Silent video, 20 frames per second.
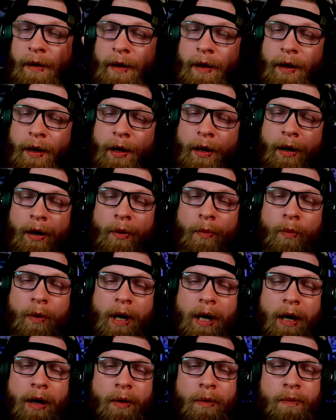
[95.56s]
Oh,
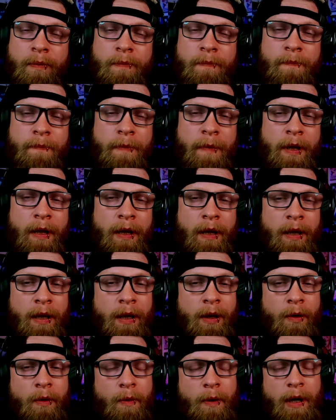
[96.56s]
wow.
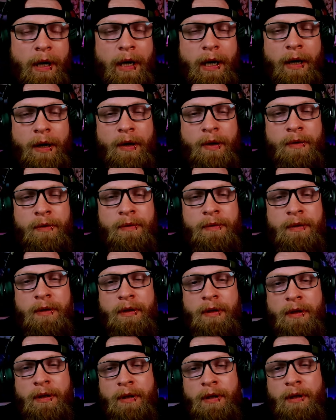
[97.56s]
Wow.
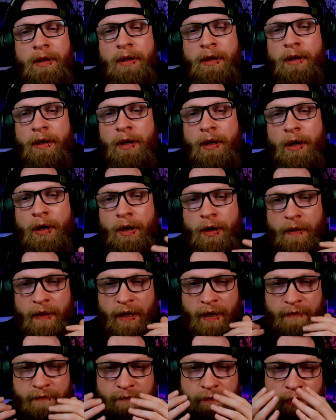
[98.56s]
Oh,
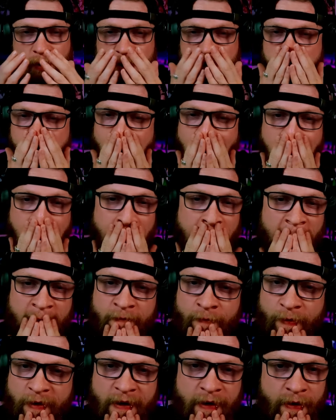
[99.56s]
that voice, man. I
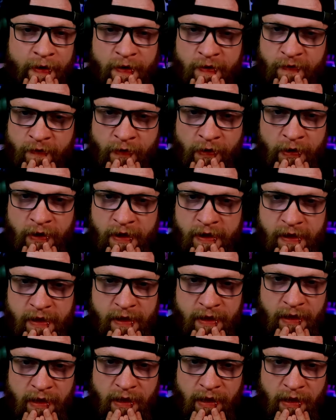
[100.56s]
love Riona's
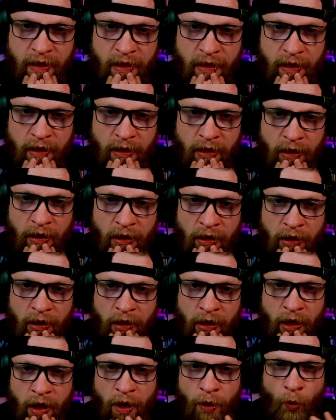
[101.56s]
voice.
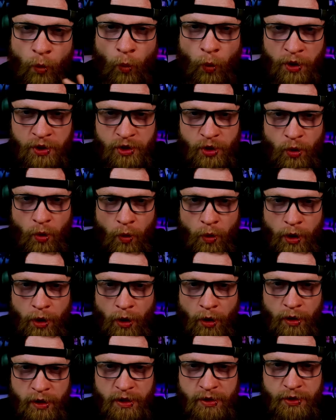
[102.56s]
What's going
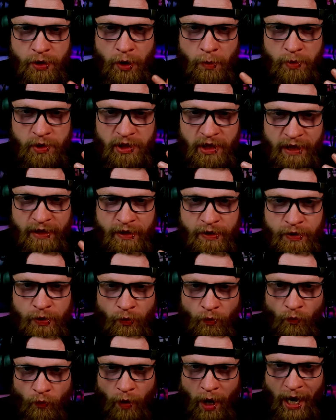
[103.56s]
on? It's almost like there's
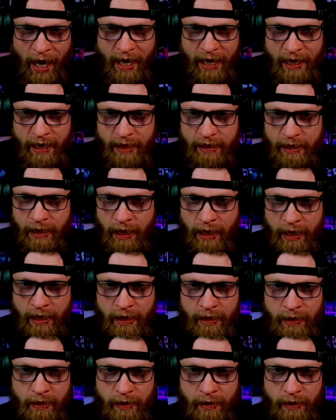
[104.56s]
a riot. Like,